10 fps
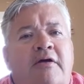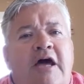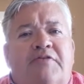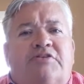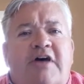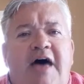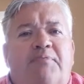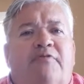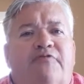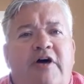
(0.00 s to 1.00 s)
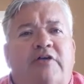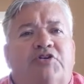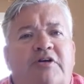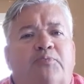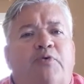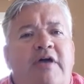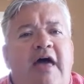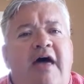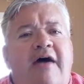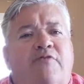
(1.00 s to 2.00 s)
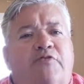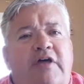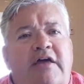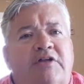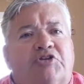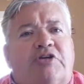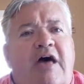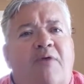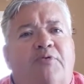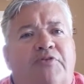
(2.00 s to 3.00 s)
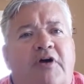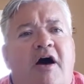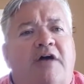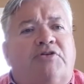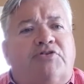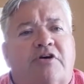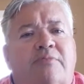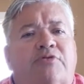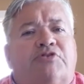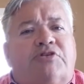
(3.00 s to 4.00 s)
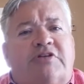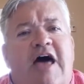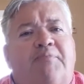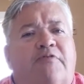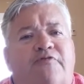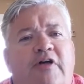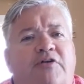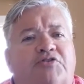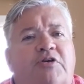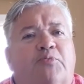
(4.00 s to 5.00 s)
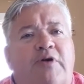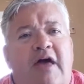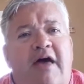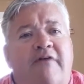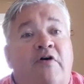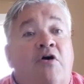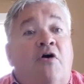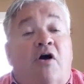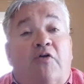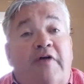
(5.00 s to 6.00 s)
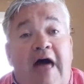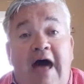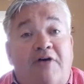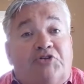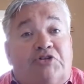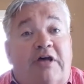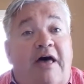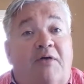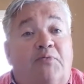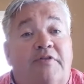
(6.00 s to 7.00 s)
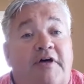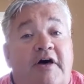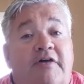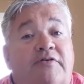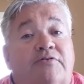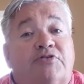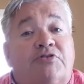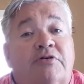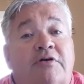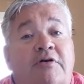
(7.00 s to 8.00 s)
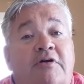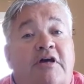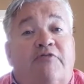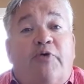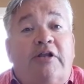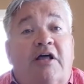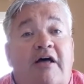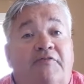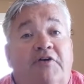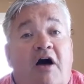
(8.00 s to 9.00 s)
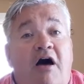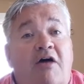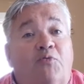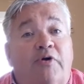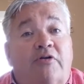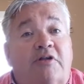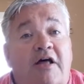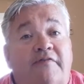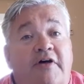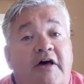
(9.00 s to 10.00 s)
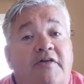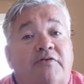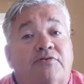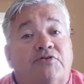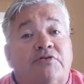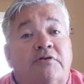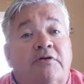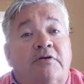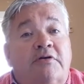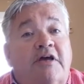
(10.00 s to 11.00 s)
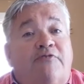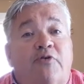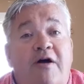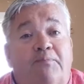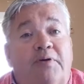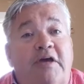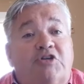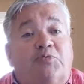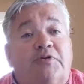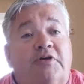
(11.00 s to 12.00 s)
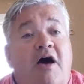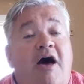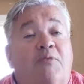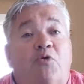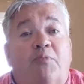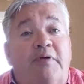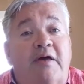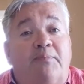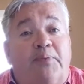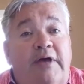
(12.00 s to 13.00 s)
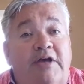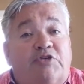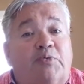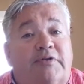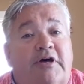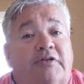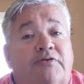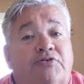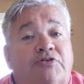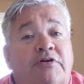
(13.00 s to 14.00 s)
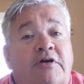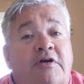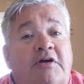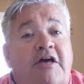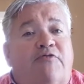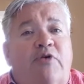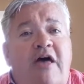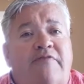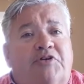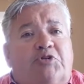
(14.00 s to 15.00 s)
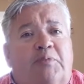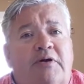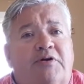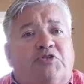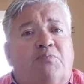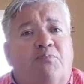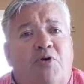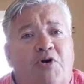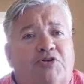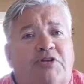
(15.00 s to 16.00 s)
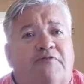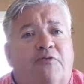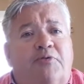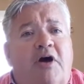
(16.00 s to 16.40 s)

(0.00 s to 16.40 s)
And the type of fellowship we have on the inside with God determines the type of fellowship we have on the outside with others. If we love God, we'll love others. If we're at peace with God, we'll be at peace with others. If we have experienced mercy from